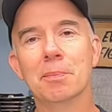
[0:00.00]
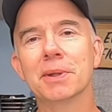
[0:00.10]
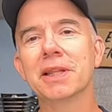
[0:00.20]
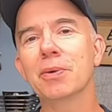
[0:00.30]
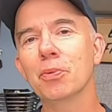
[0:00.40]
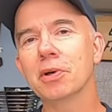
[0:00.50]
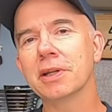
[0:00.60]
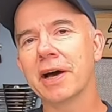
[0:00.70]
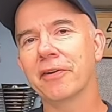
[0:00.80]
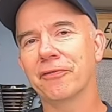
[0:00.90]
but they were a
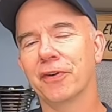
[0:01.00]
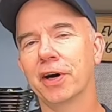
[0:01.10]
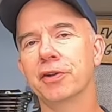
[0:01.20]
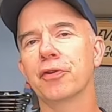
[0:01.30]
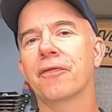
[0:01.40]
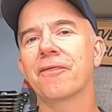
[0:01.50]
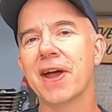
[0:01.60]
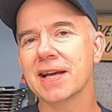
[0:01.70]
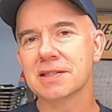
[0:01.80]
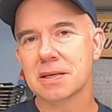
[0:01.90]
lot of fun. They're
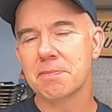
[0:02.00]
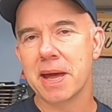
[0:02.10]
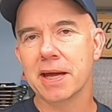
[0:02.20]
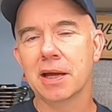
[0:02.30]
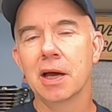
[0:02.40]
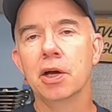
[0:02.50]
fast to make.